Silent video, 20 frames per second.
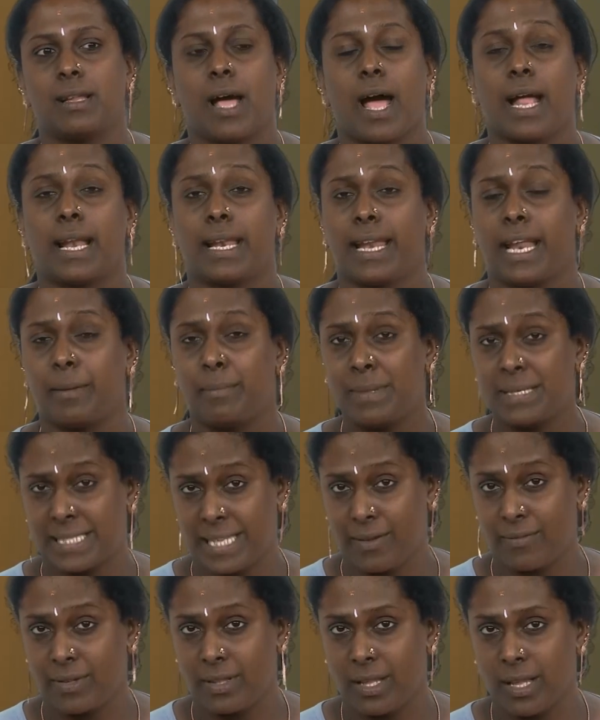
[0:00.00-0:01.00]
And let me
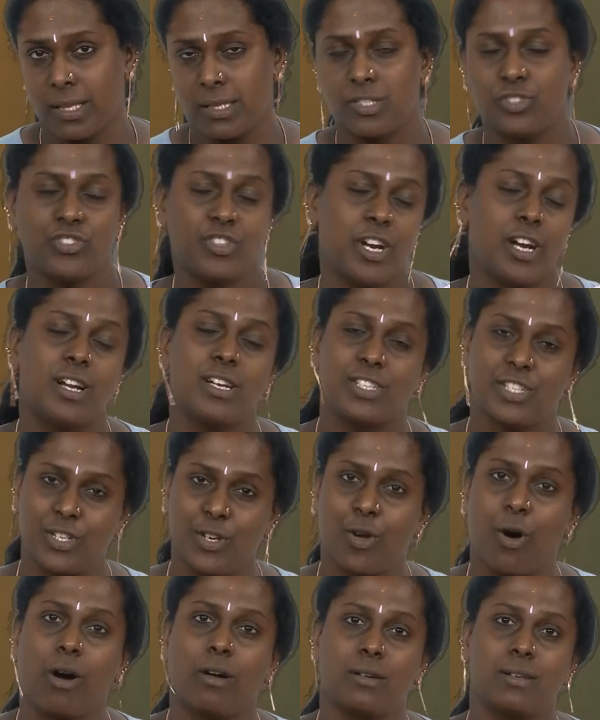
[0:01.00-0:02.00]
say with this, judge
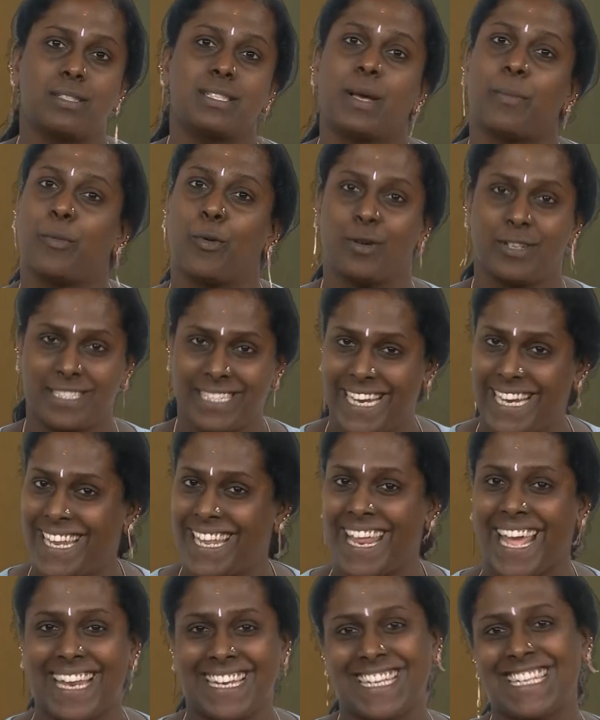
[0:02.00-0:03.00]
not, support
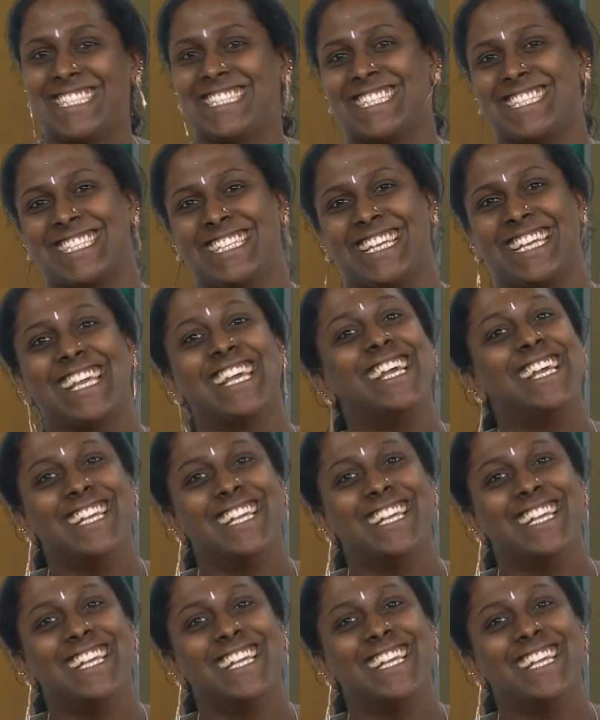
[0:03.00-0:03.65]
gender identity.